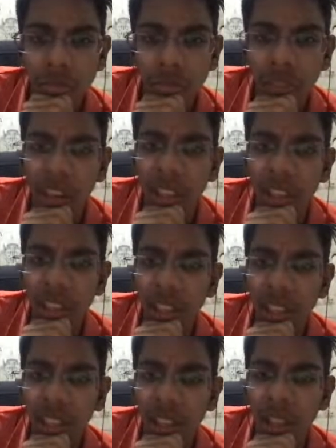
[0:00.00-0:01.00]
I can
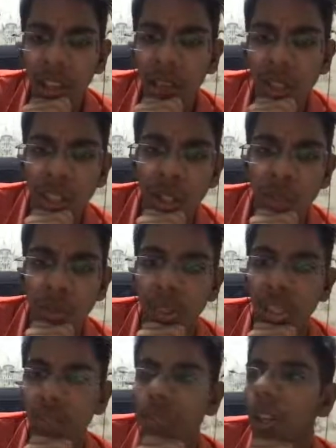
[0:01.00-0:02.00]
take and have a nice open
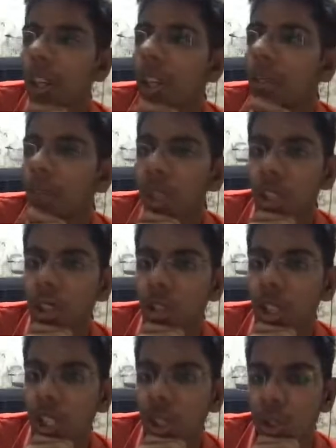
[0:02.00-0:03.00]
c5, pressing on
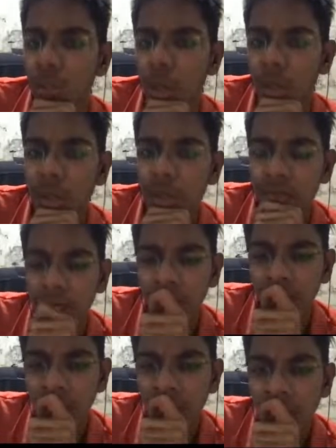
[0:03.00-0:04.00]
c2 maybe.
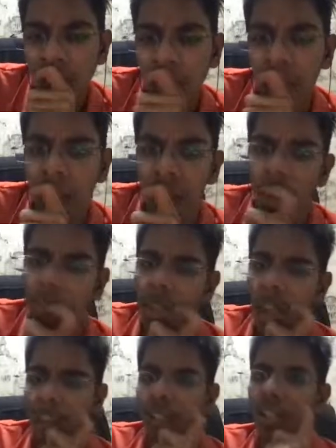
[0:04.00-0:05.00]
Yeah, and I'm
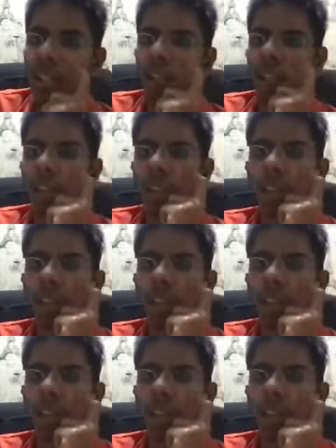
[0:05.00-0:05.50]
actually thinking of taking